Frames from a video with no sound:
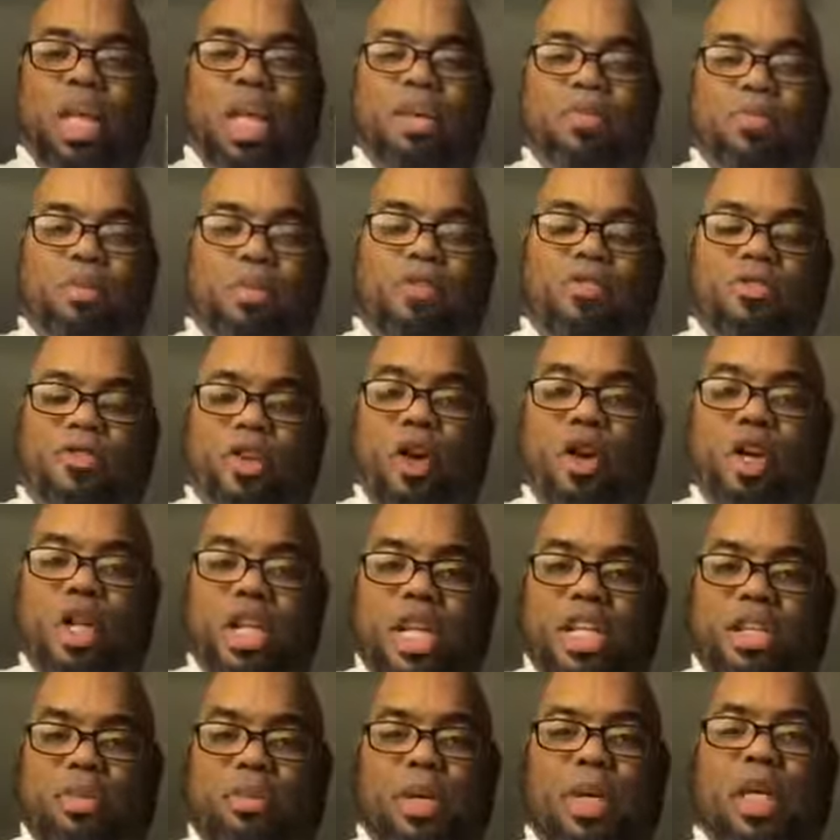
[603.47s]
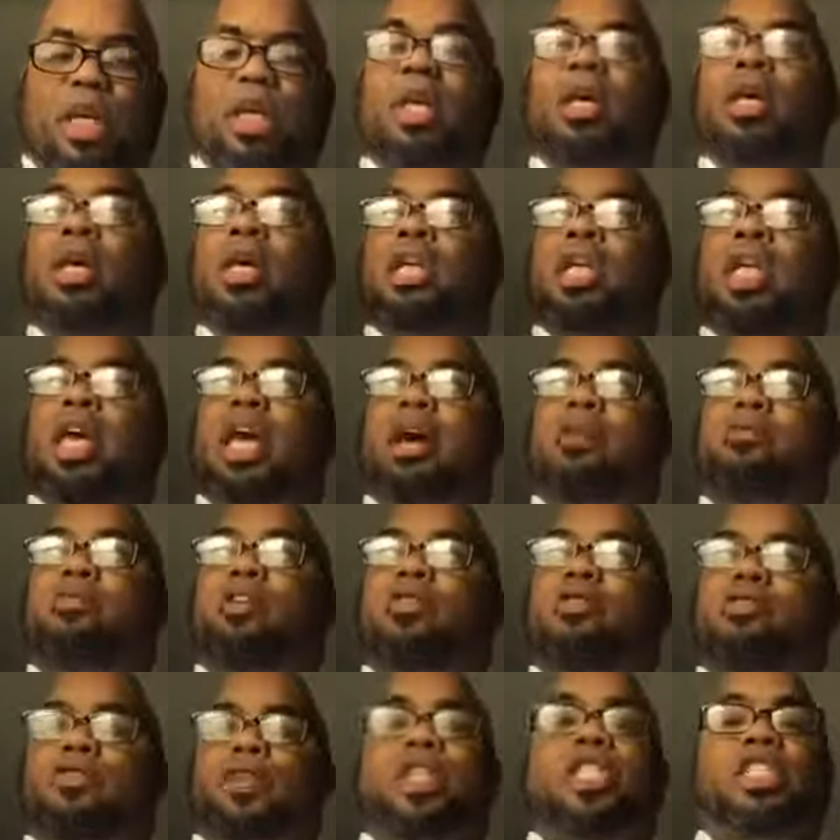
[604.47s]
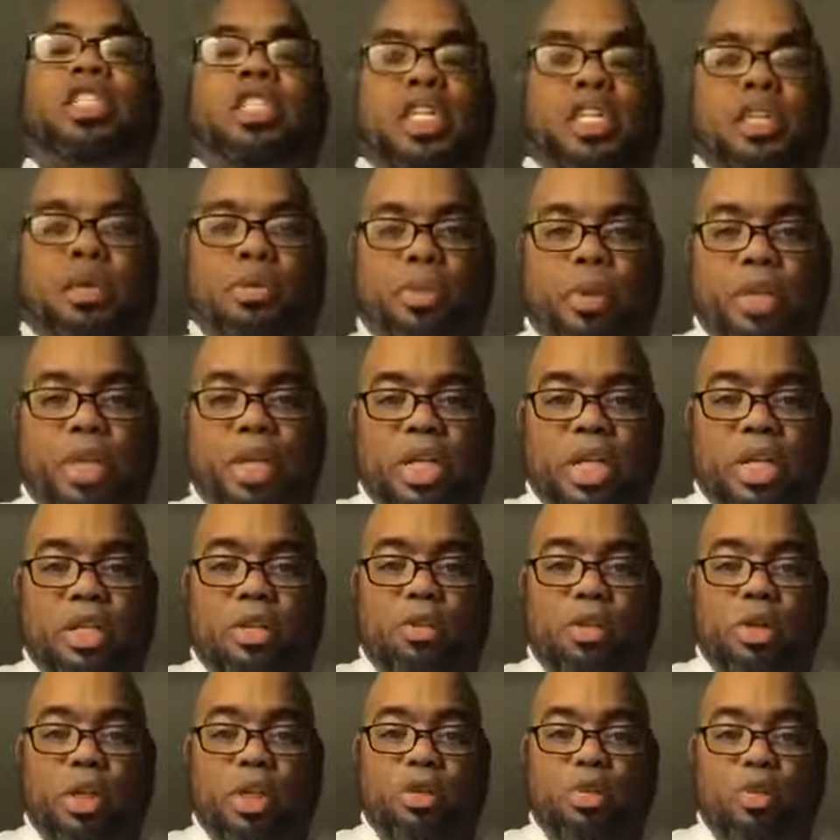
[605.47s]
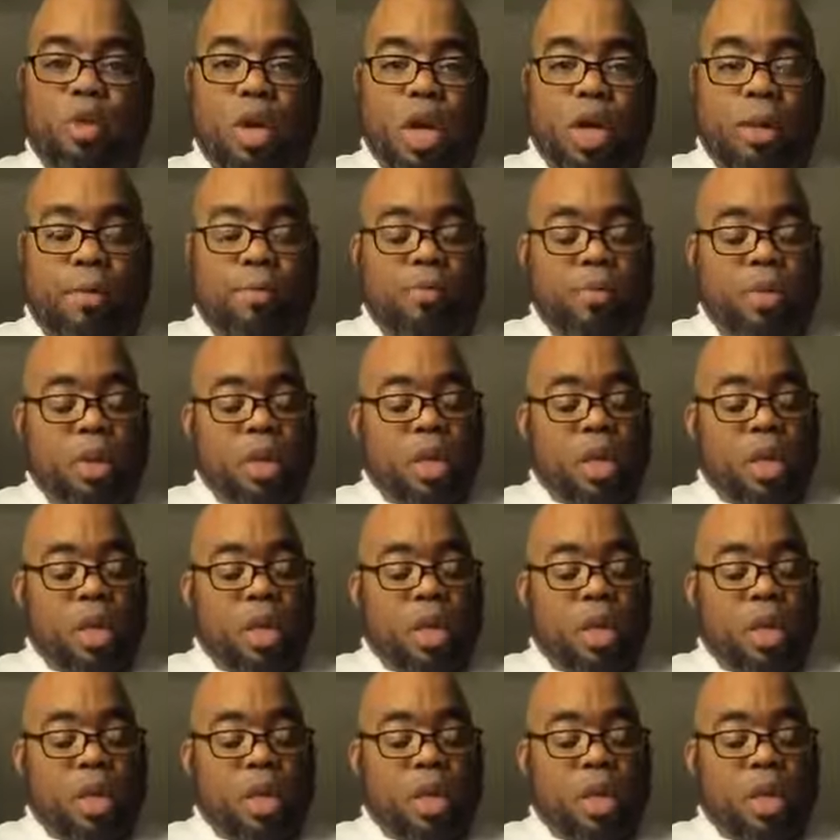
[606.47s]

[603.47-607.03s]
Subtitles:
I prefer this, but they have French's has a pretty decent one as well.